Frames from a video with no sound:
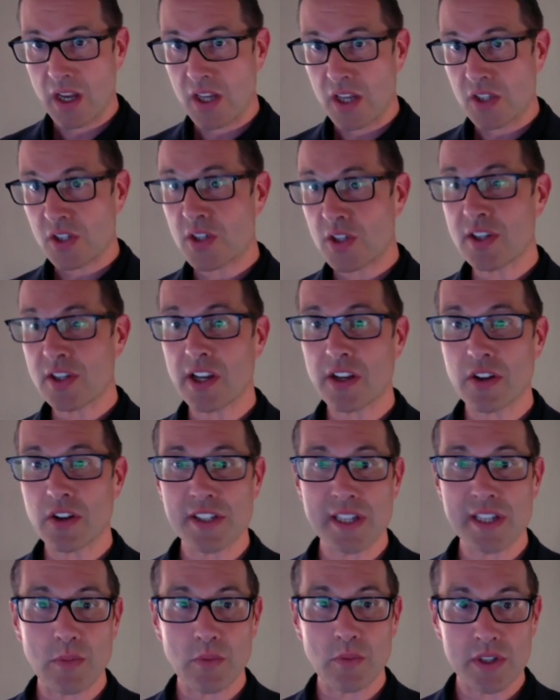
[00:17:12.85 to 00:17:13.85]
The design
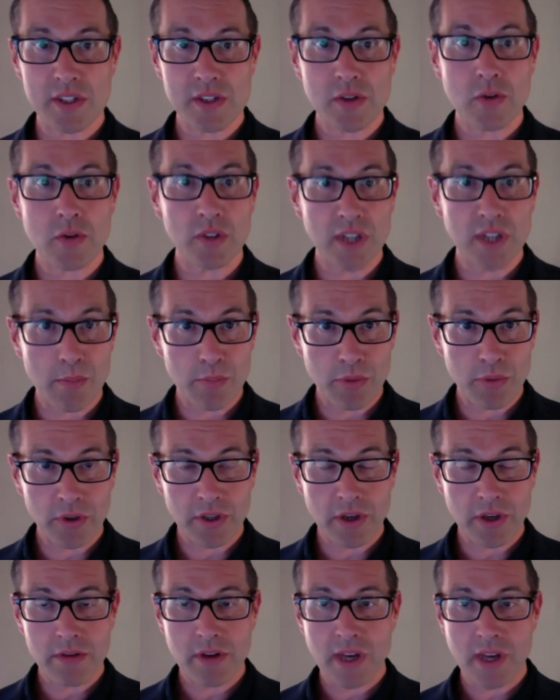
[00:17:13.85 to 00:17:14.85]
concept was called
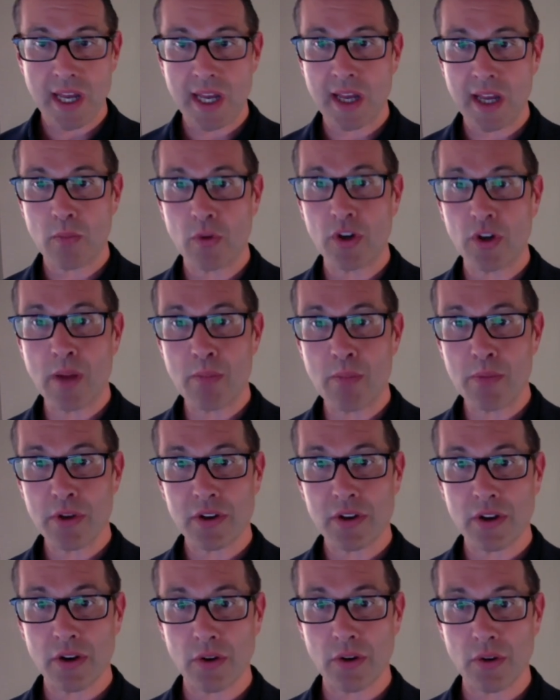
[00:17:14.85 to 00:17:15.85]
Numbuco, and what
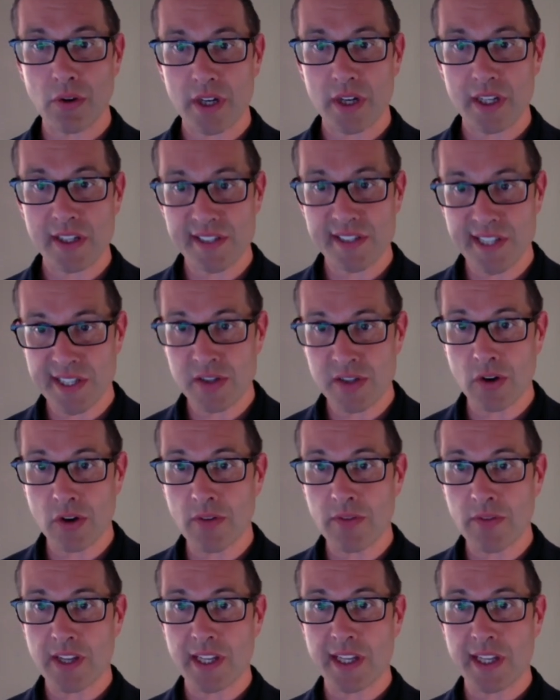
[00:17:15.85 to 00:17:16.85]
Numbuco consisted
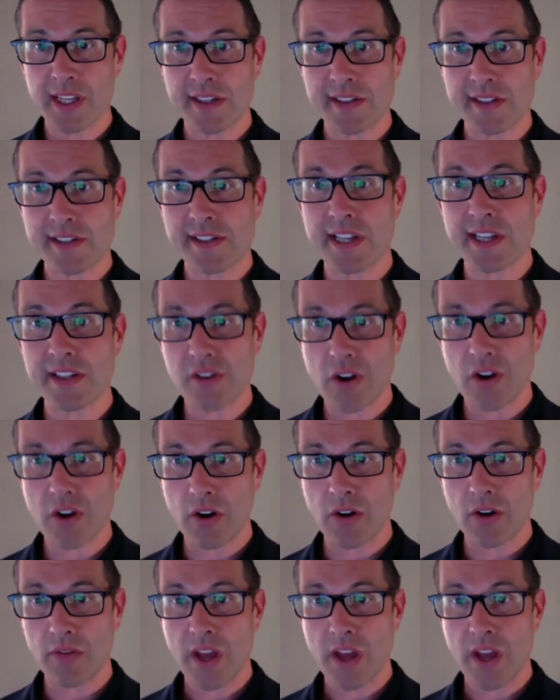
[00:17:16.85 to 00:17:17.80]
of is sets of